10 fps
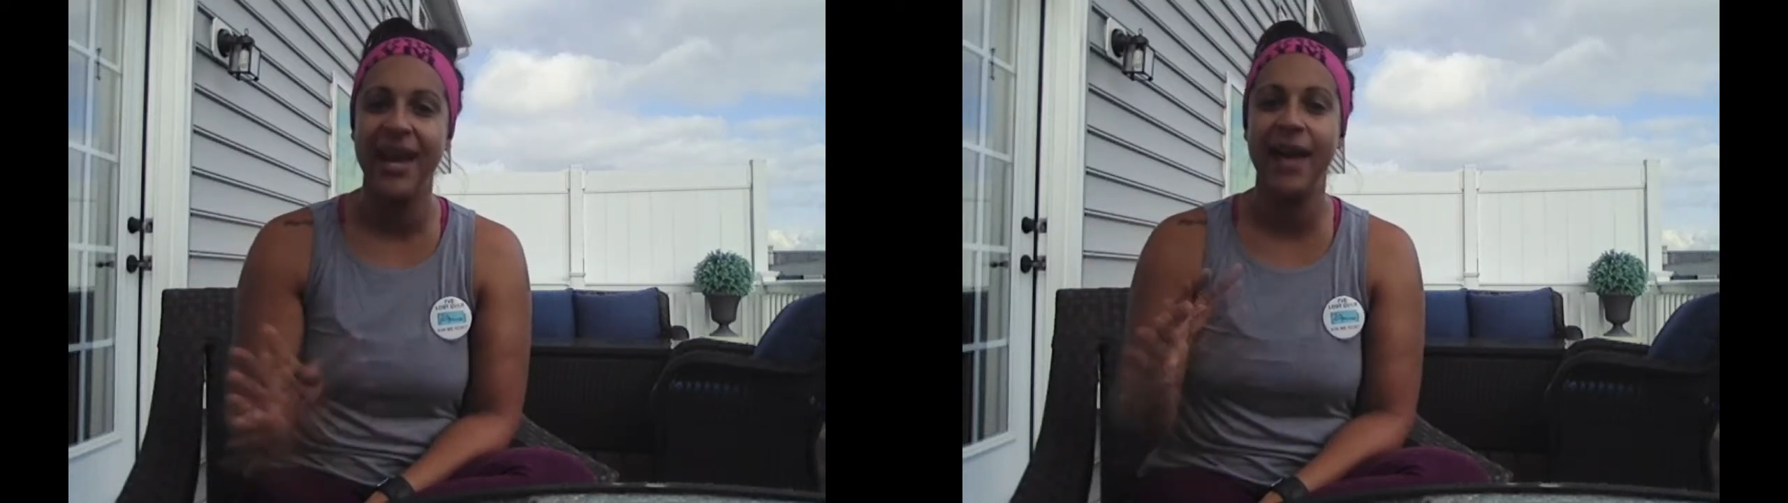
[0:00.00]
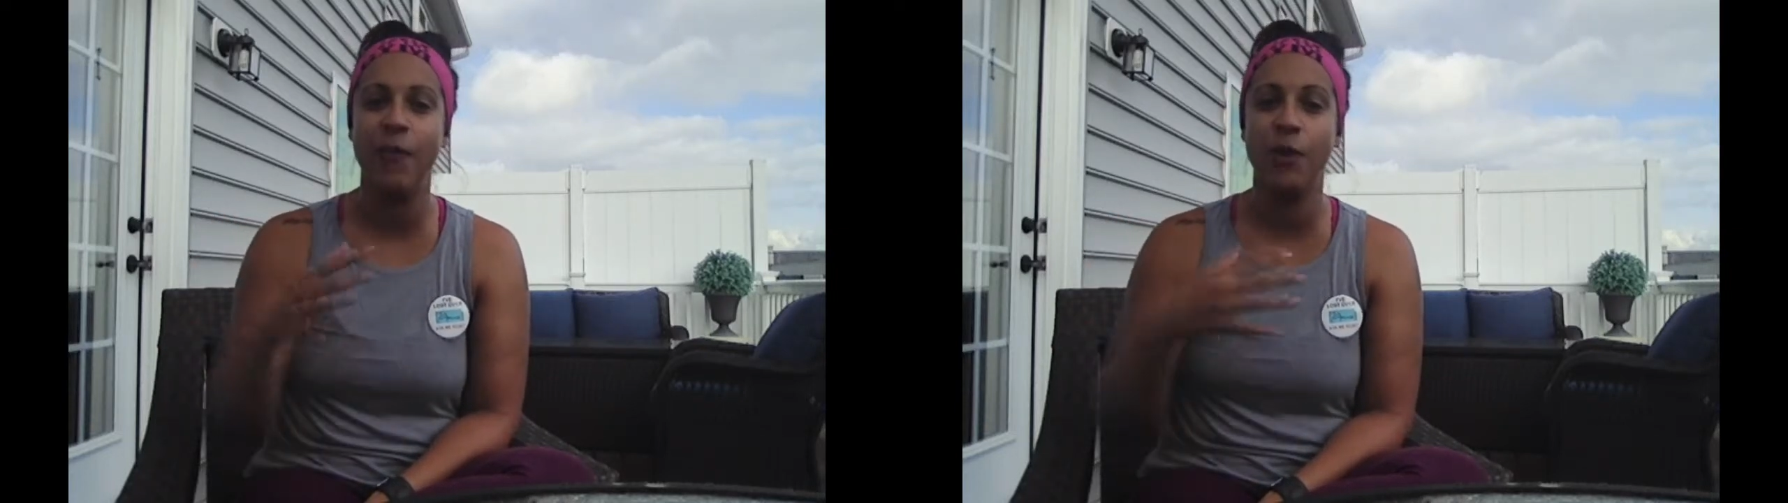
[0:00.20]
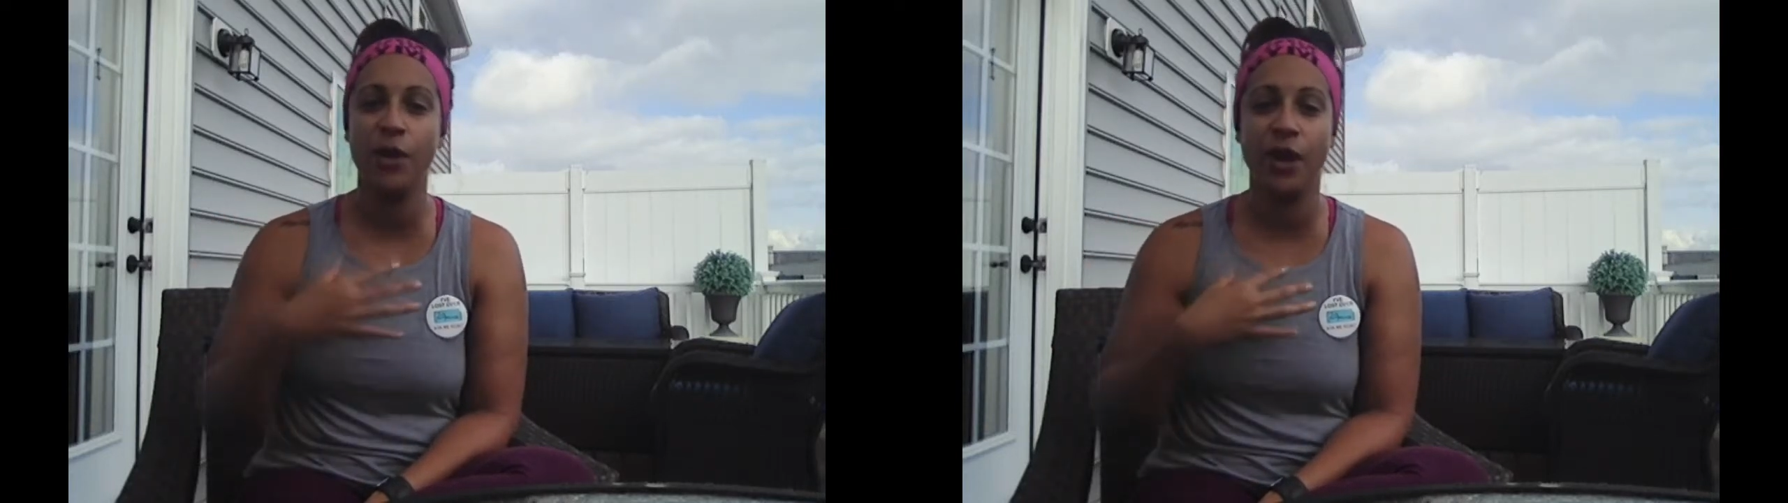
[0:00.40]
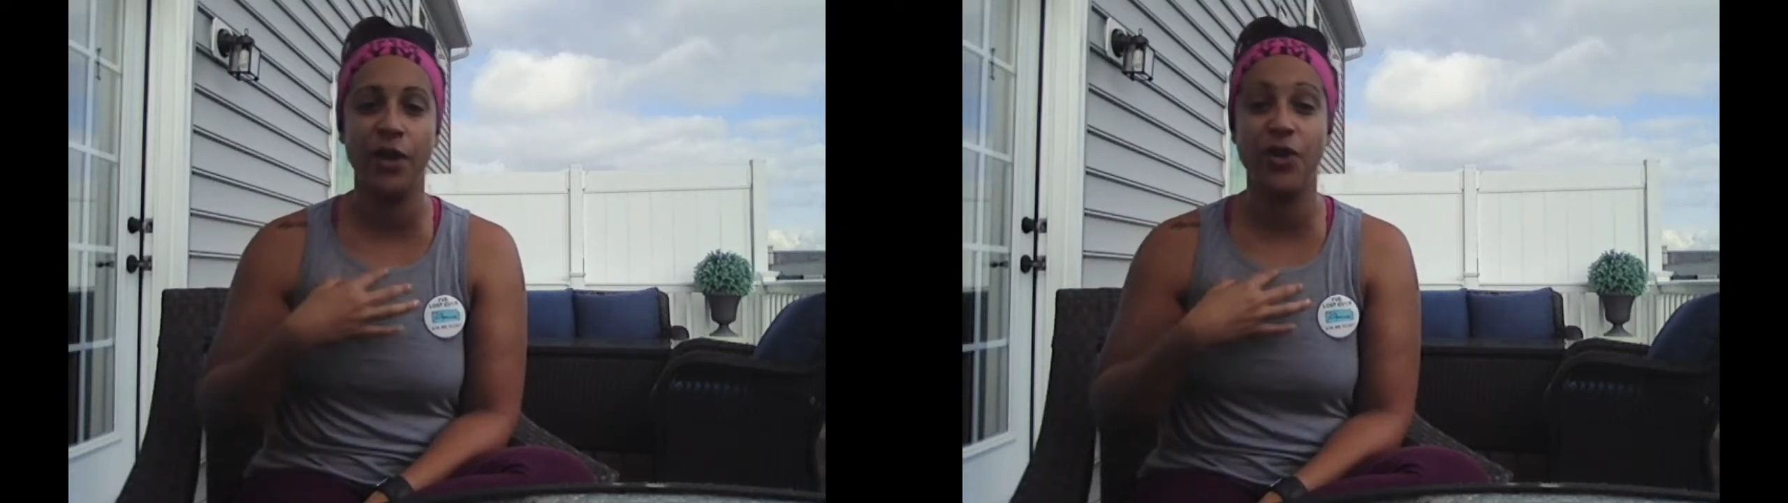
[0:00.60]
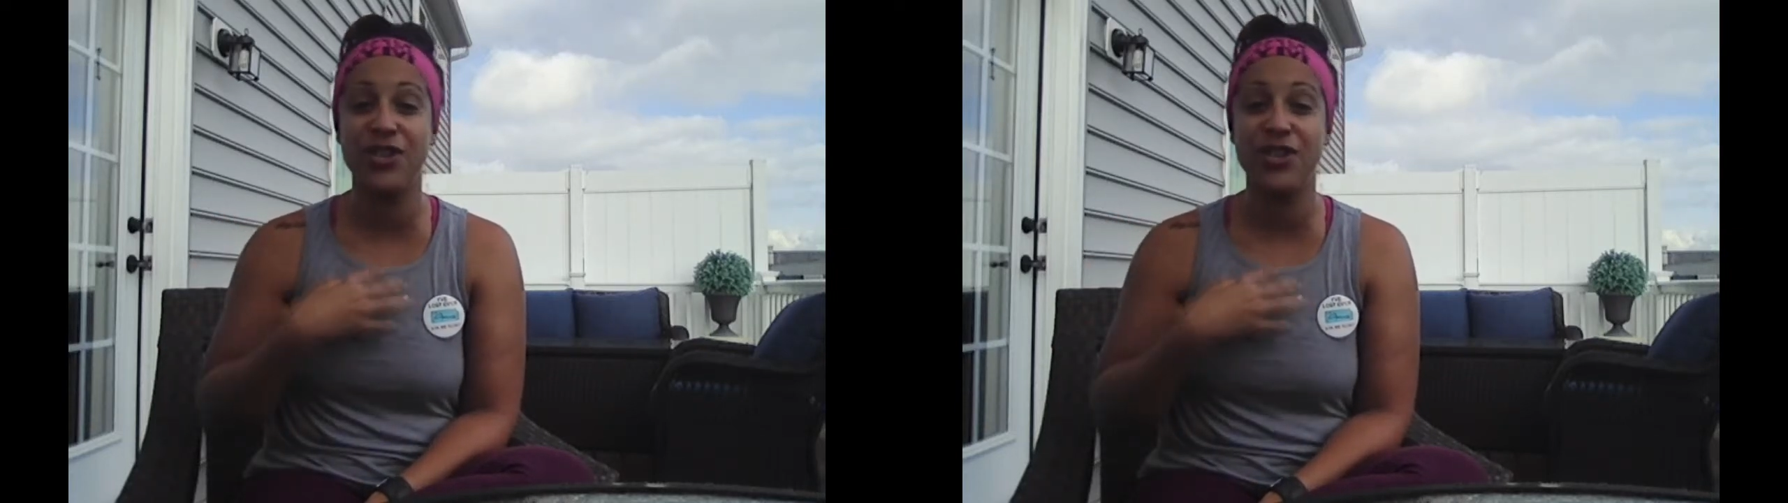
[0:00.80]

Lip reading: and work on your